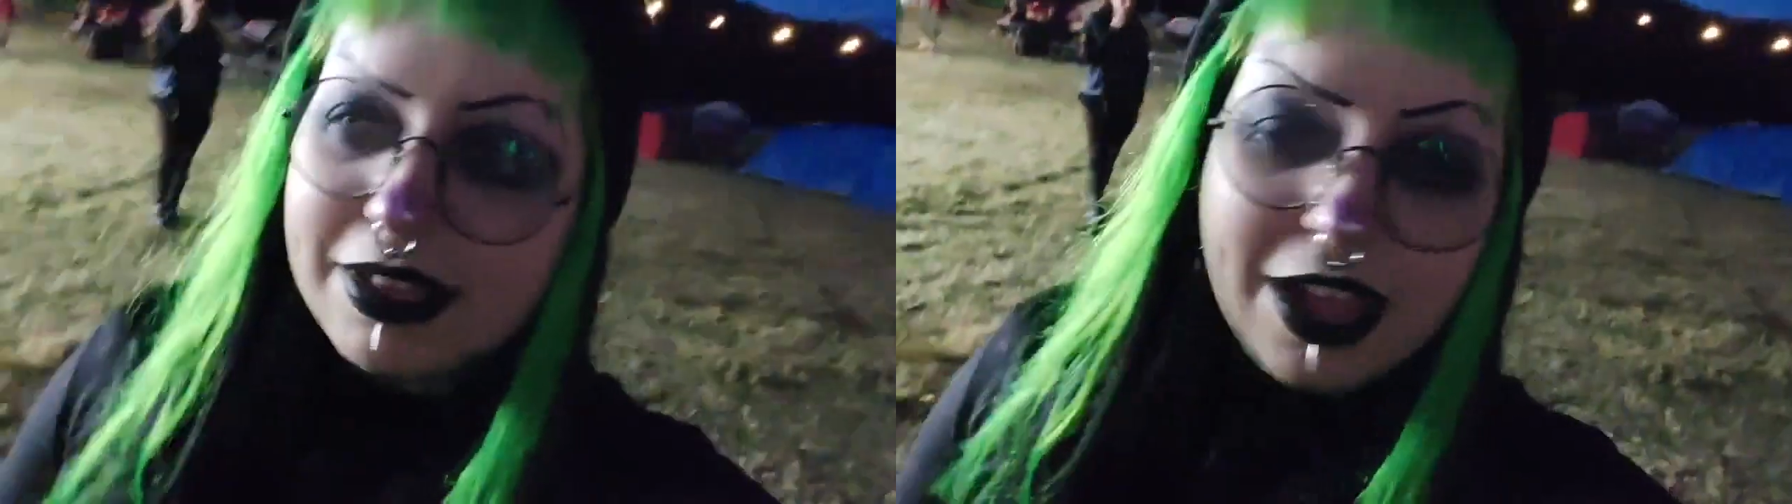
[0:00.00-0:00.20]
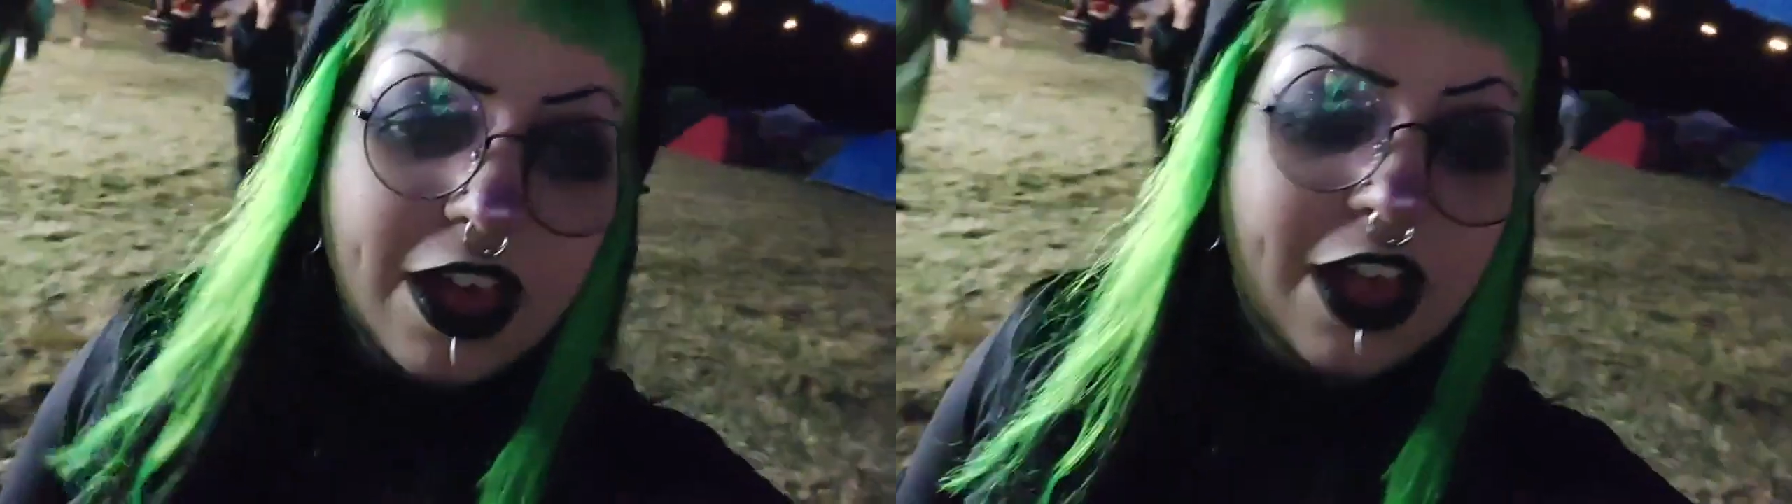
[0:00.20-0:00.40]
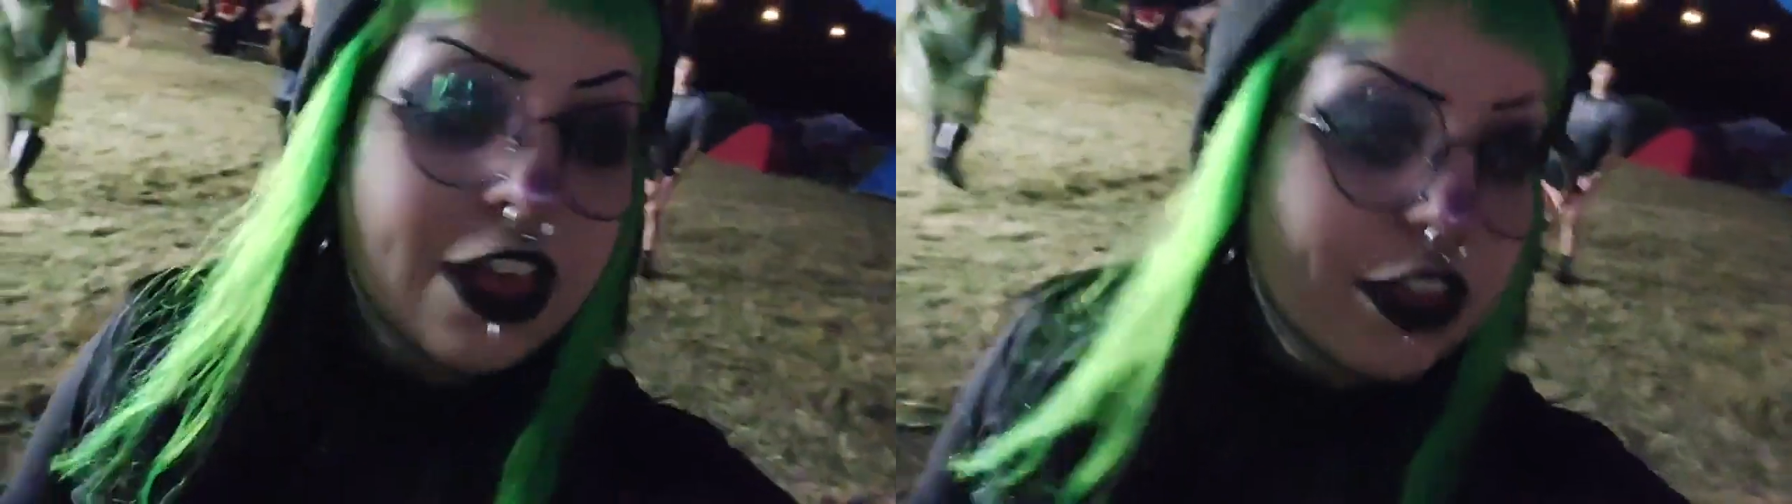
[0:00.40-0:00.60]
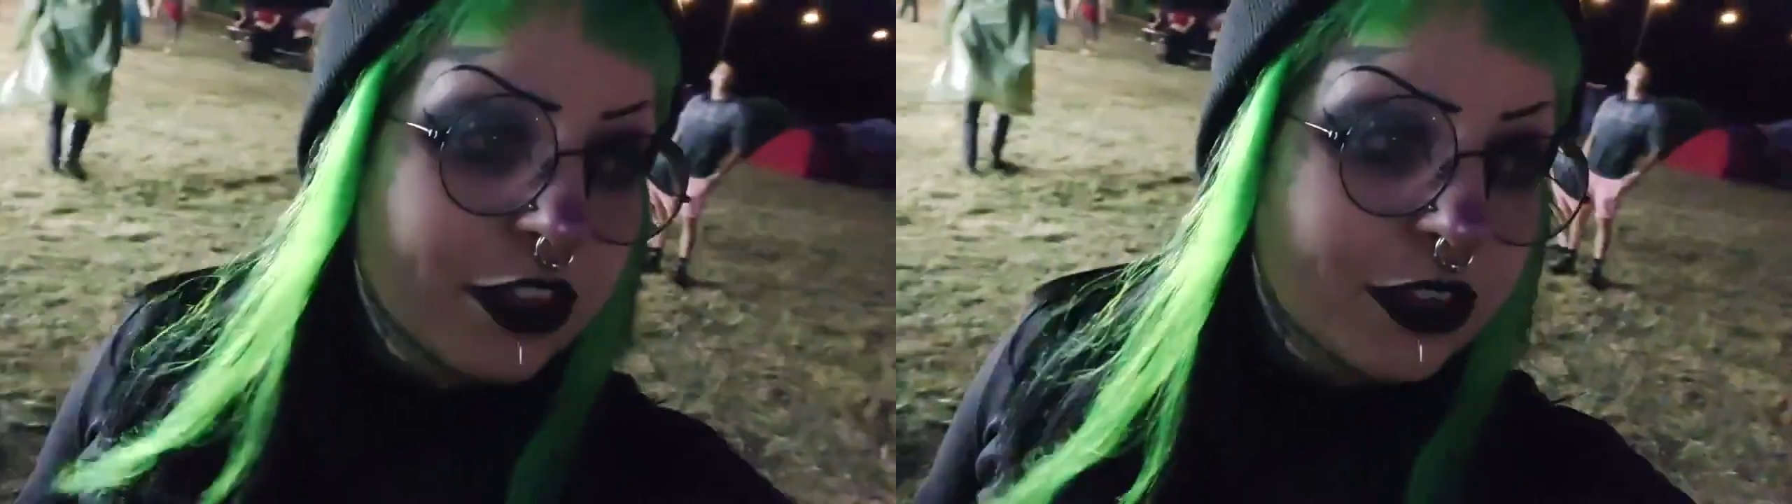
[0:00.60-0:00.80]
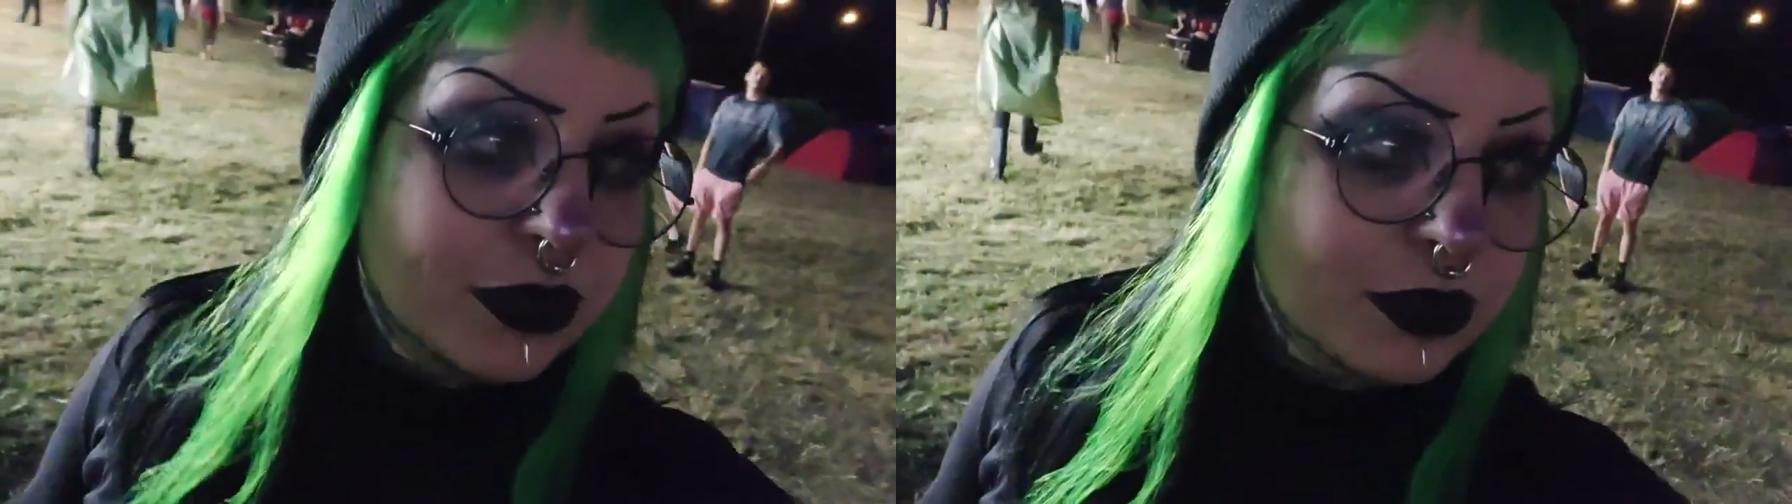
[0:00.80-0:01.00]
Kurt,
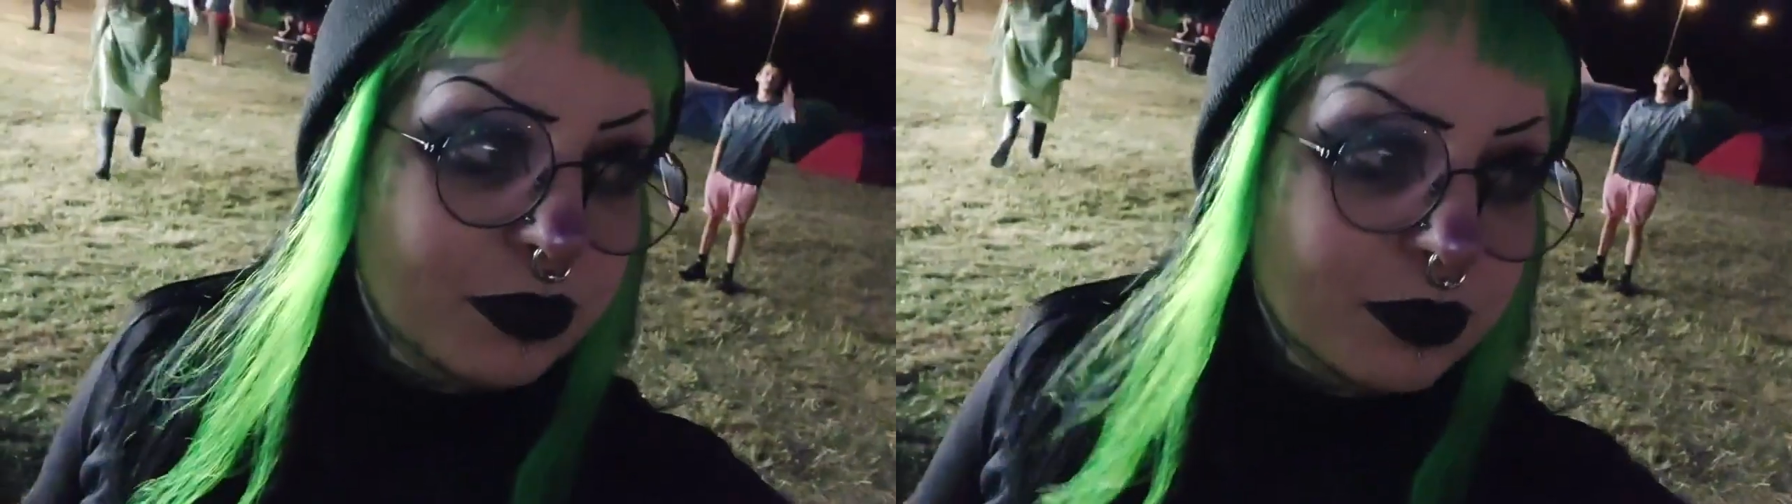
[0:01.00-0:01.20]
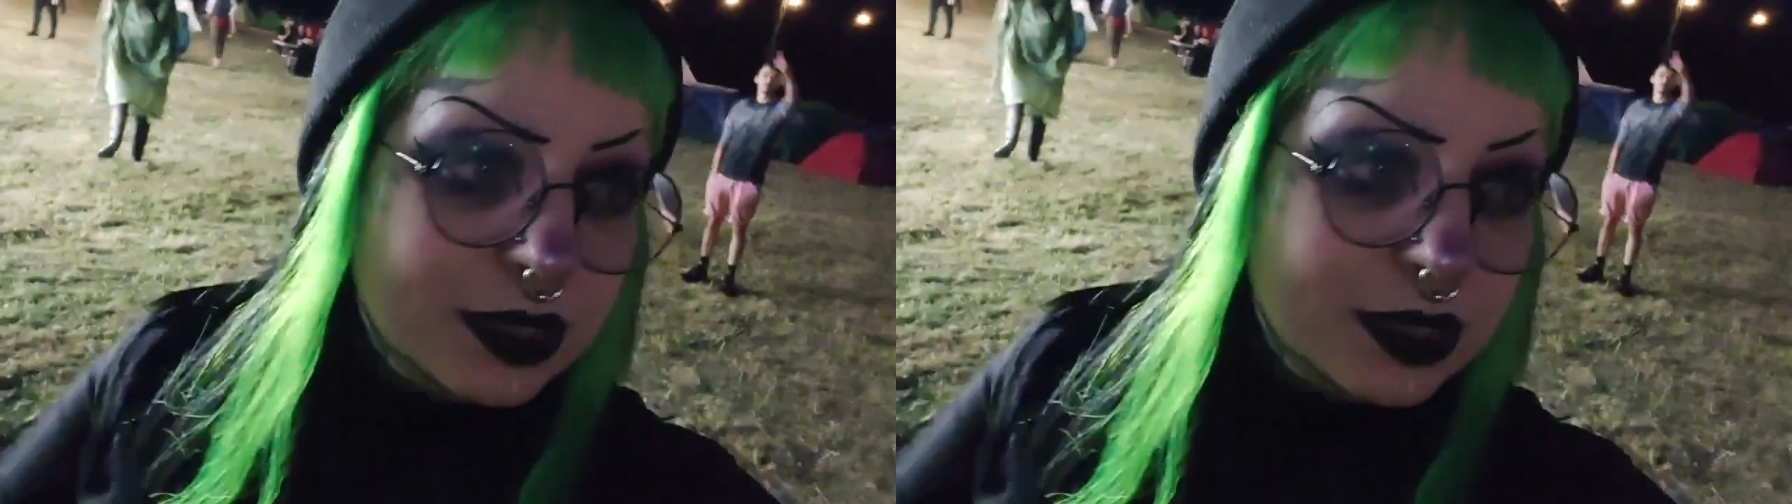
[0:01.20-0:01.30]
who